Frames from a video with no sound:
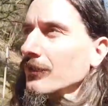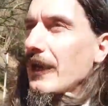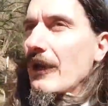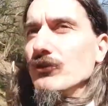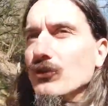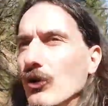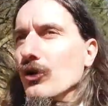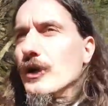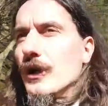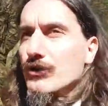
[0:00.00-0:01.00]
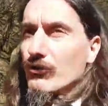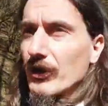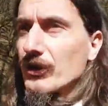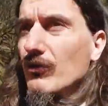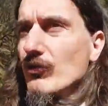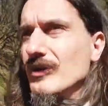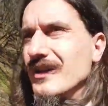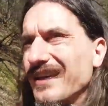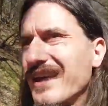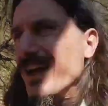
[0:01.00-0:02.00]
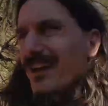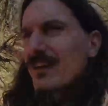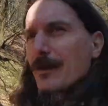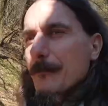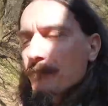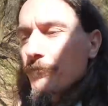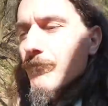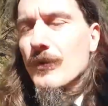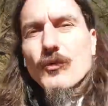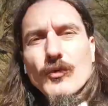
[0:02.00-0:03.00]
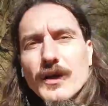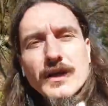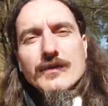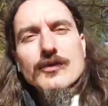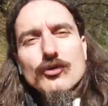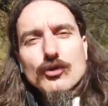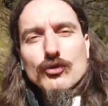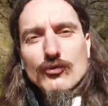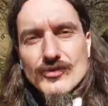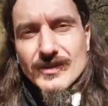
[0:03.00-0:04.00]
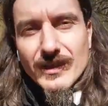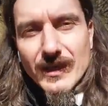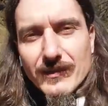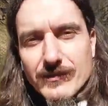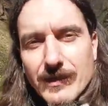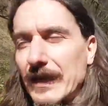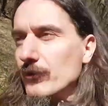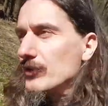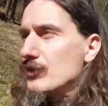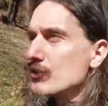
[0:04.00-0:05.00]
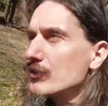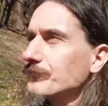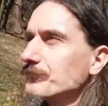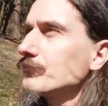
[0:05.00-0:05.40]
After all, to argue with the king one has to use King's language.